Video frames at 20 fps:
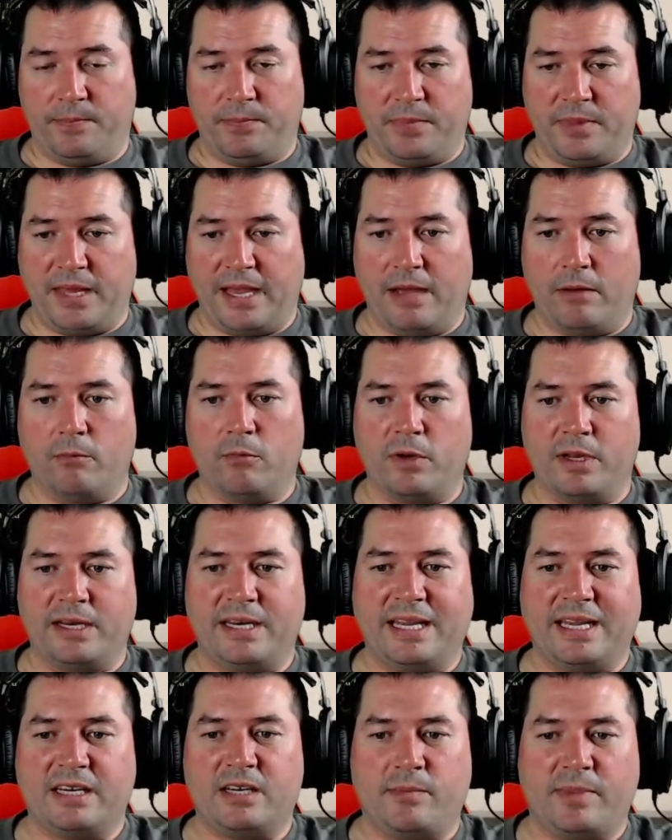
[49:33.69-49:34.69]
that would
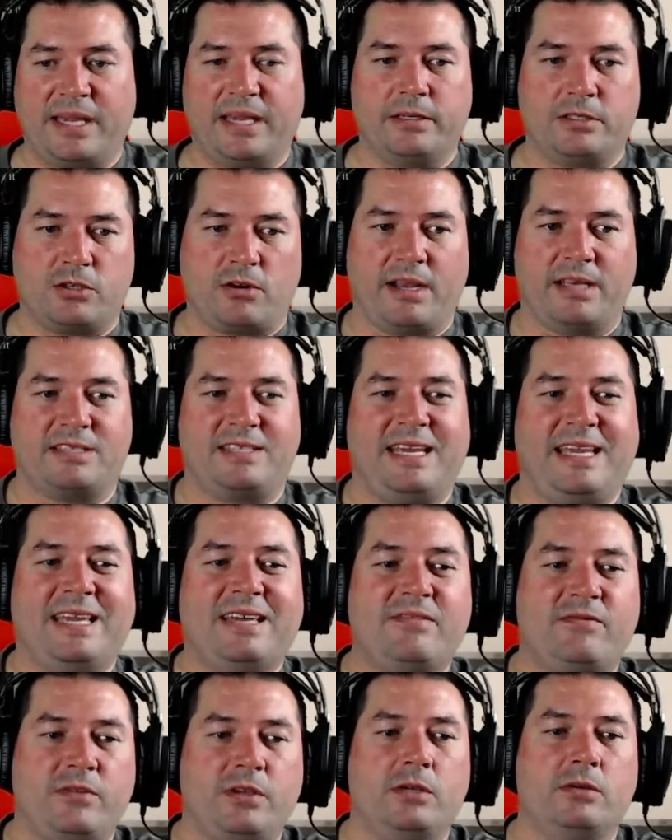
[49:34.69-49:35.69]
need to be addressed
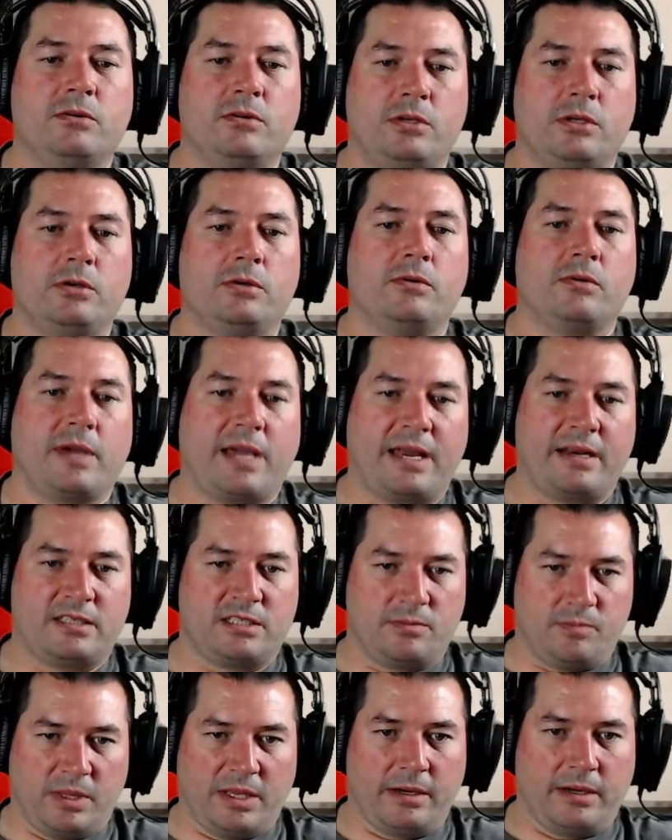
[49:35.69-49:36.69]
if you do kind of
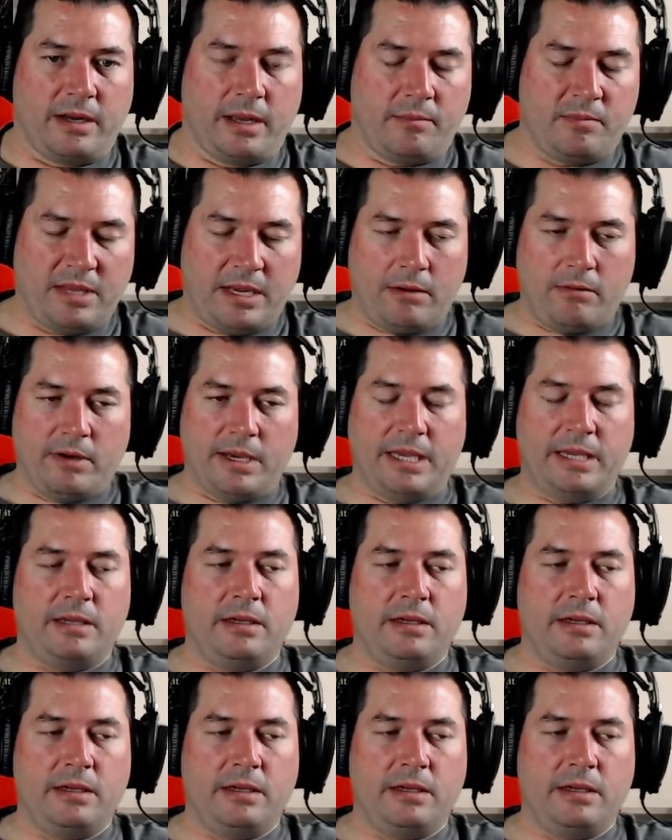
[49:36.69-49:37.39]
split it up that way.